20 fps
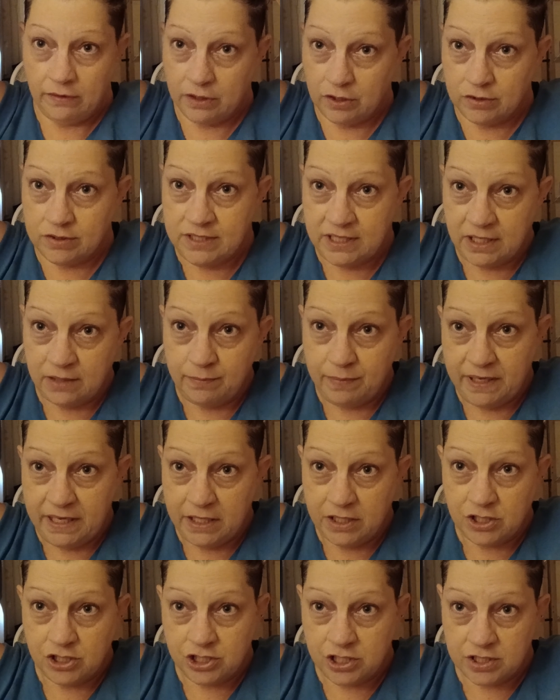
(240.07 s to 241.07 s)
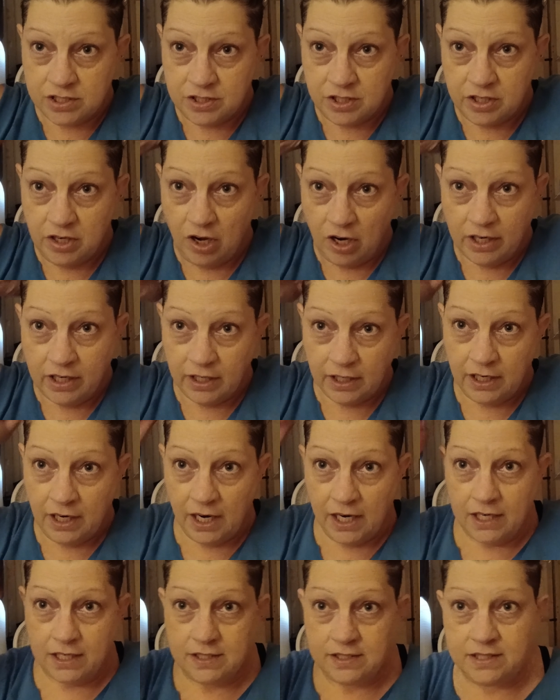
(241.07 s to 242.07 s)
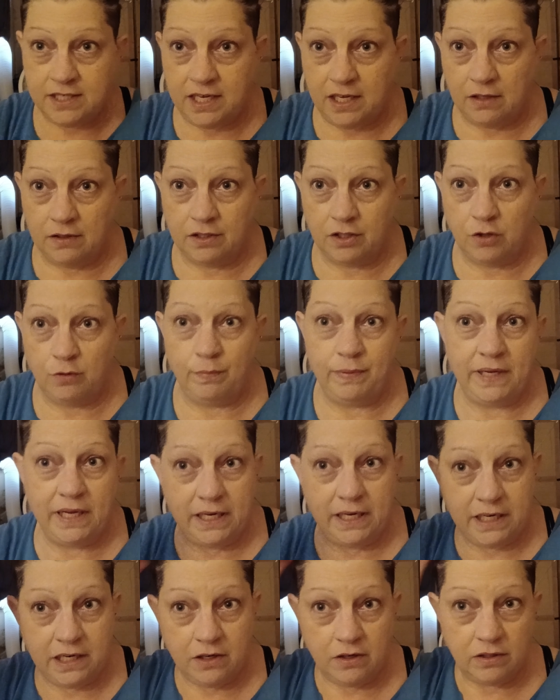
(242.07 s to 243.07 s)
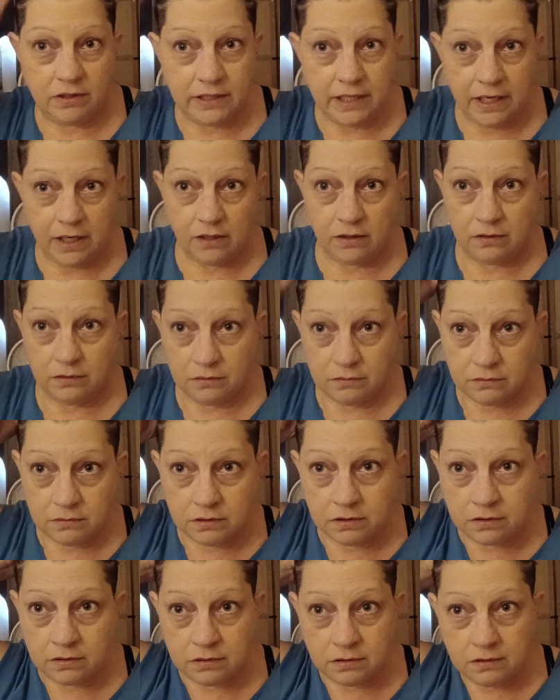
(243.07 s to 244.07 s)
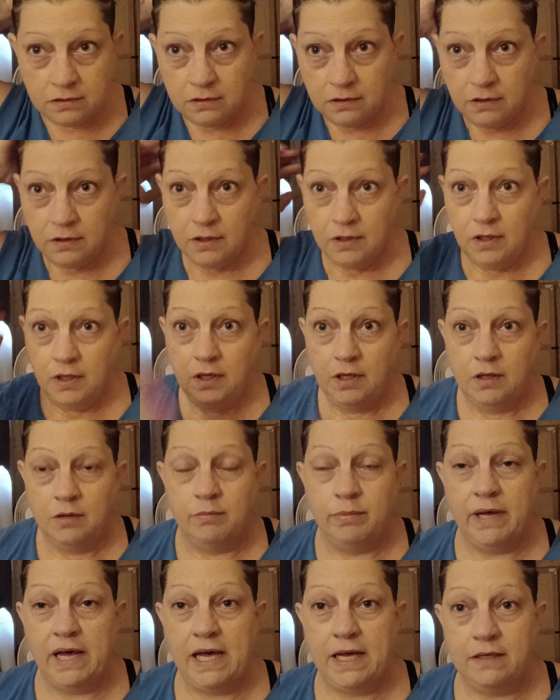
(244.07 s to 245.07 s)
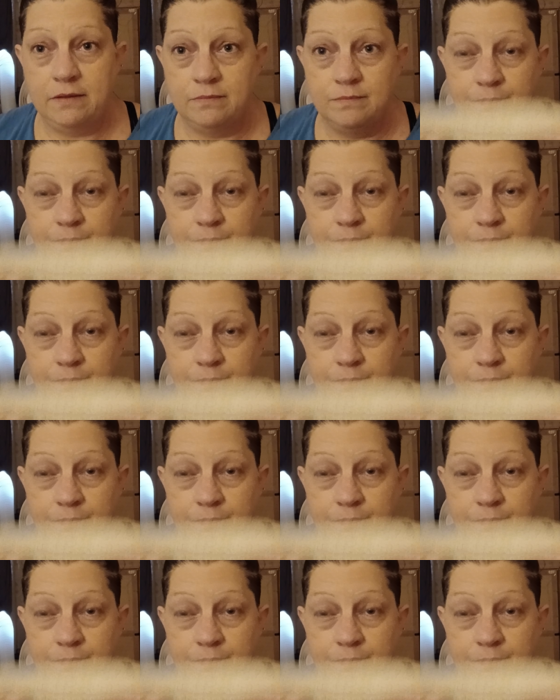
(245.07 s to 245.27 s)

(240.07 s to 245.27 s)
little tidbits just so y'all can kind of see a little bit here and there. But